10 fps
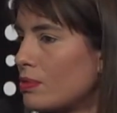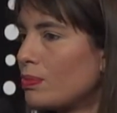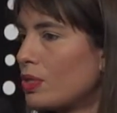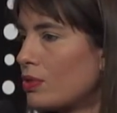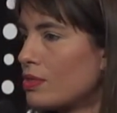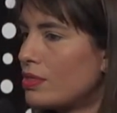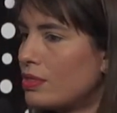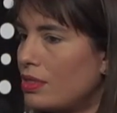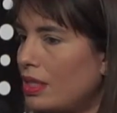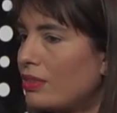because
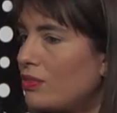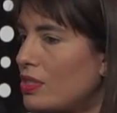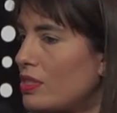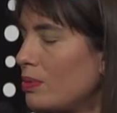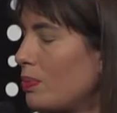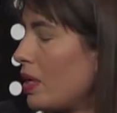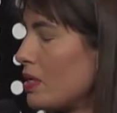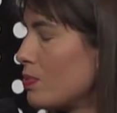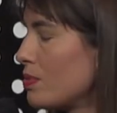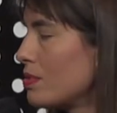the electricity
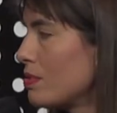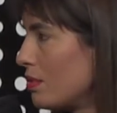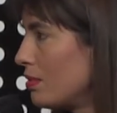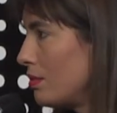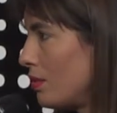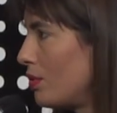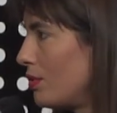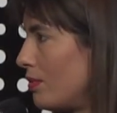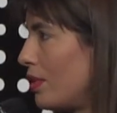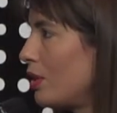price was on
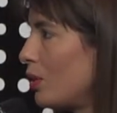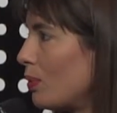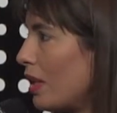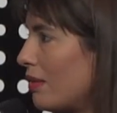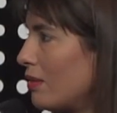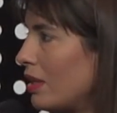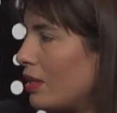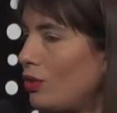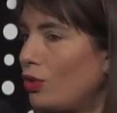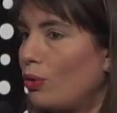the very low level,
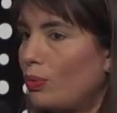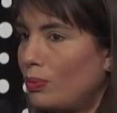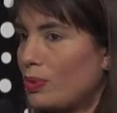and no one